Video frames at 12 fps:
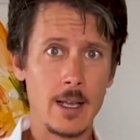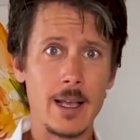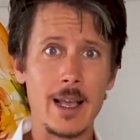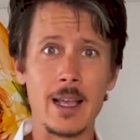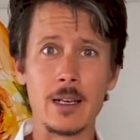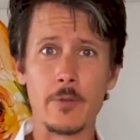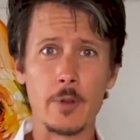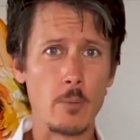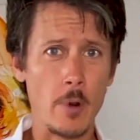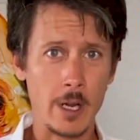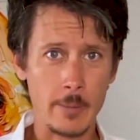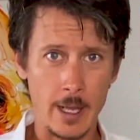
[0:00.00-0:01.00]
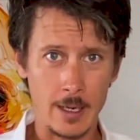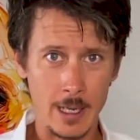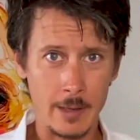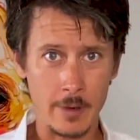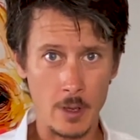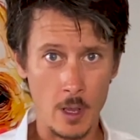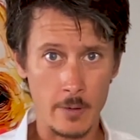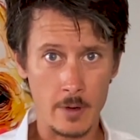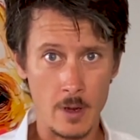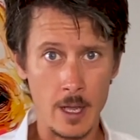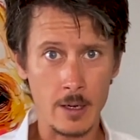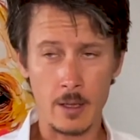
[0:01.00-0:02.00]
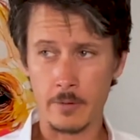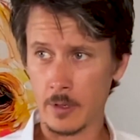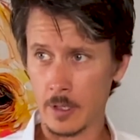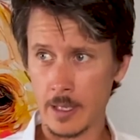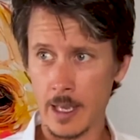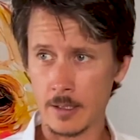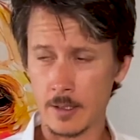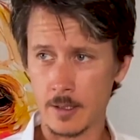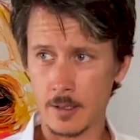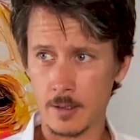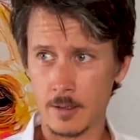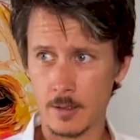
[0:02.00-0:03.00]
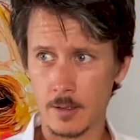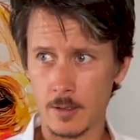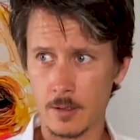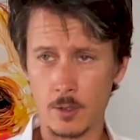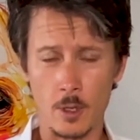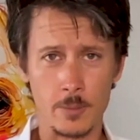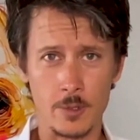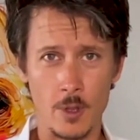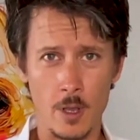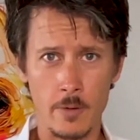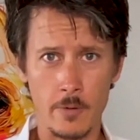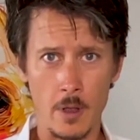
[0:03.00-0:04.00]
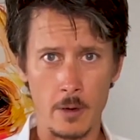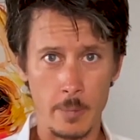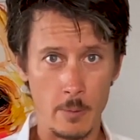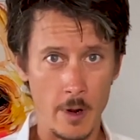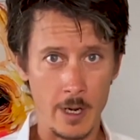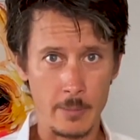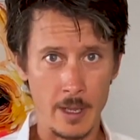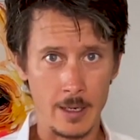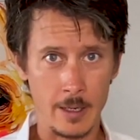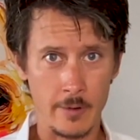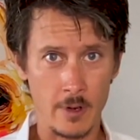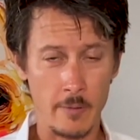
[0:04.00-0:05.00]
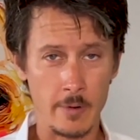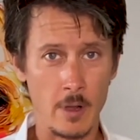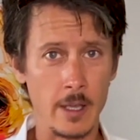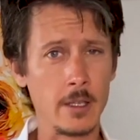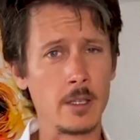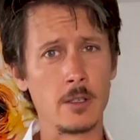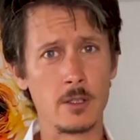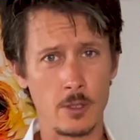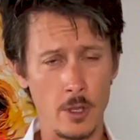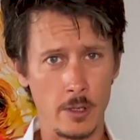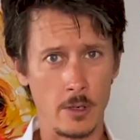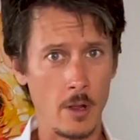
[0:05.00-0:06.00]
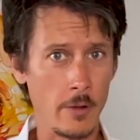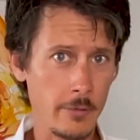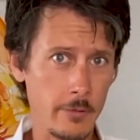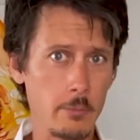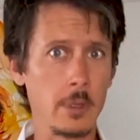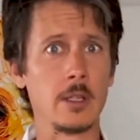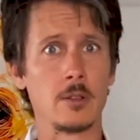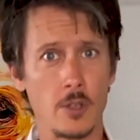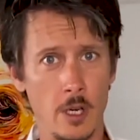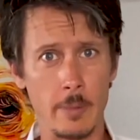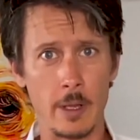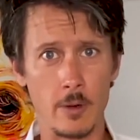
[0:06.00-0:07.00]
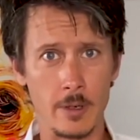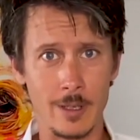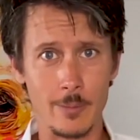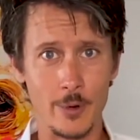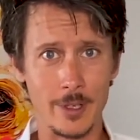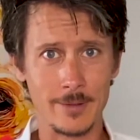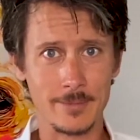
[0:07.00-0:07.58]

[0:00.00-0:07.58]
And if you're worried about leaving it overnight, I've got a gas top stove. I'd be worried about leaving it overnight. You can just turn it off and then turn it back on in the morning.